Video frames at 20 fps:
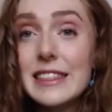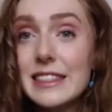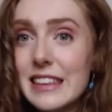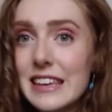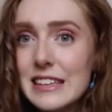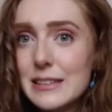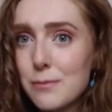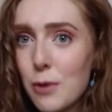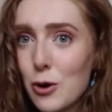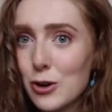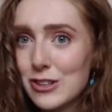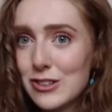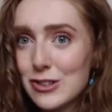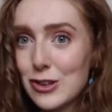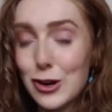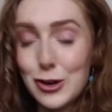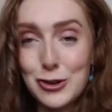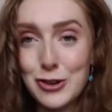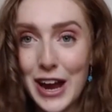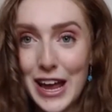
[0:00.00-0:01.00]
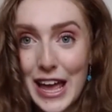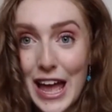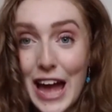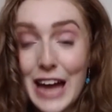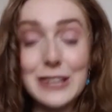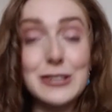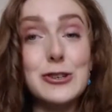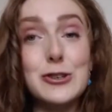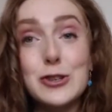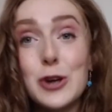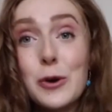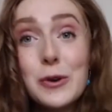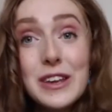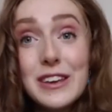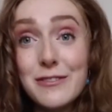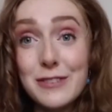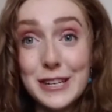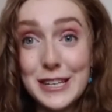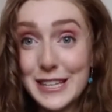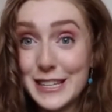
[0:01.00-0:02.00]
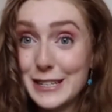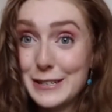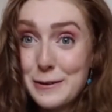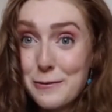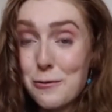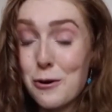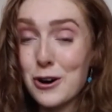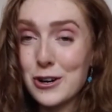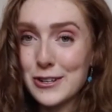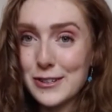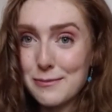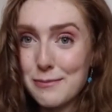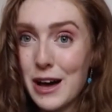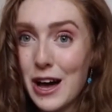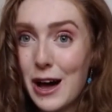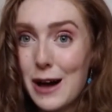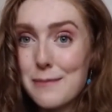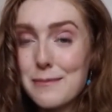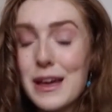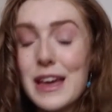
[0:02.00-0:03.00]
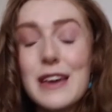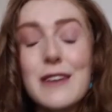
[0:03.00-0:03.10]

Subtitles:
These boxes are great and you don't even need to wash them up.